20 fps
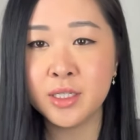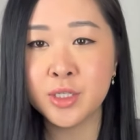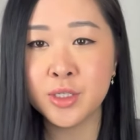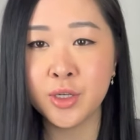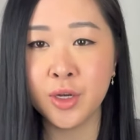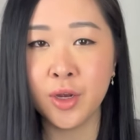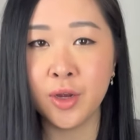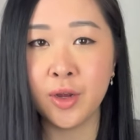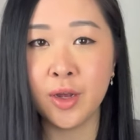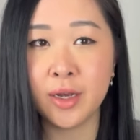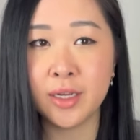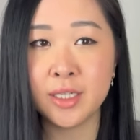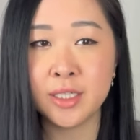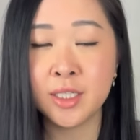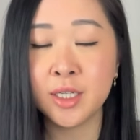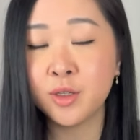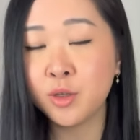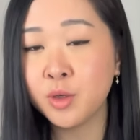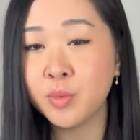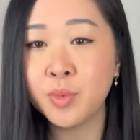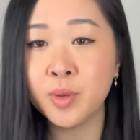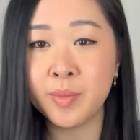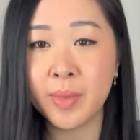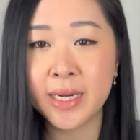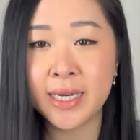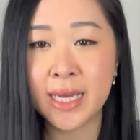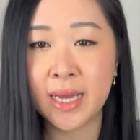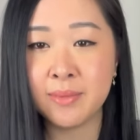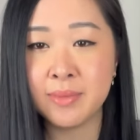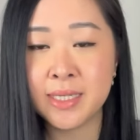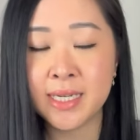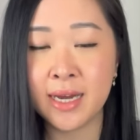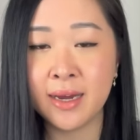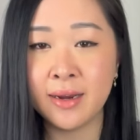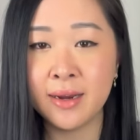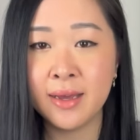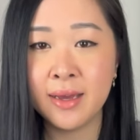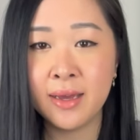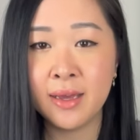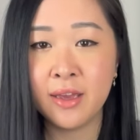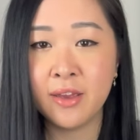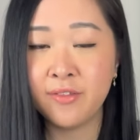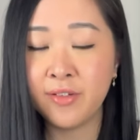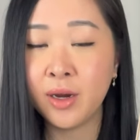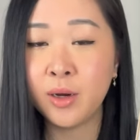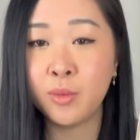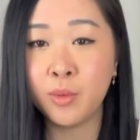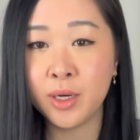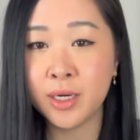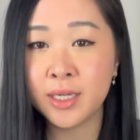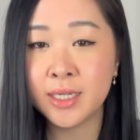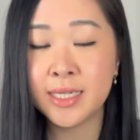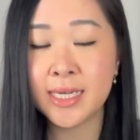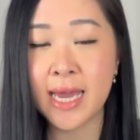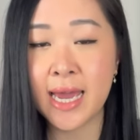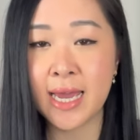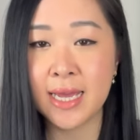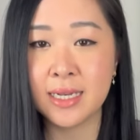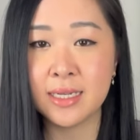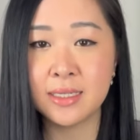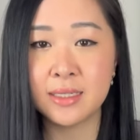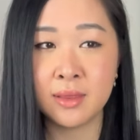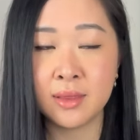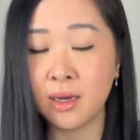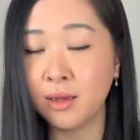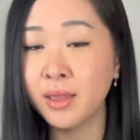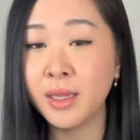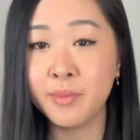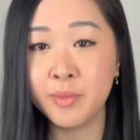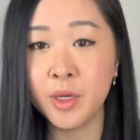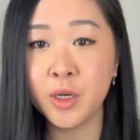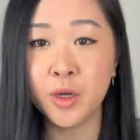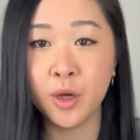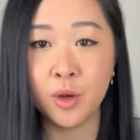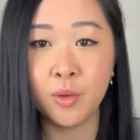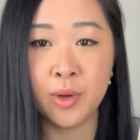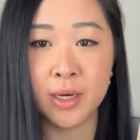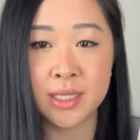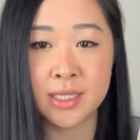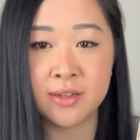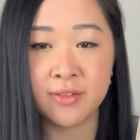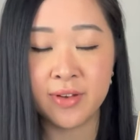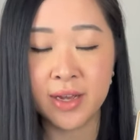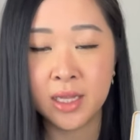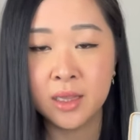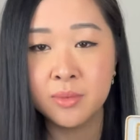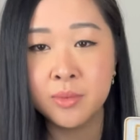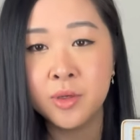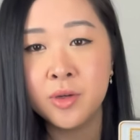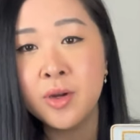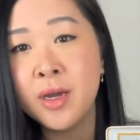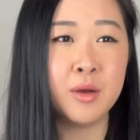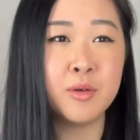So she could put my name down if I wanted and they'll let me know when it's available.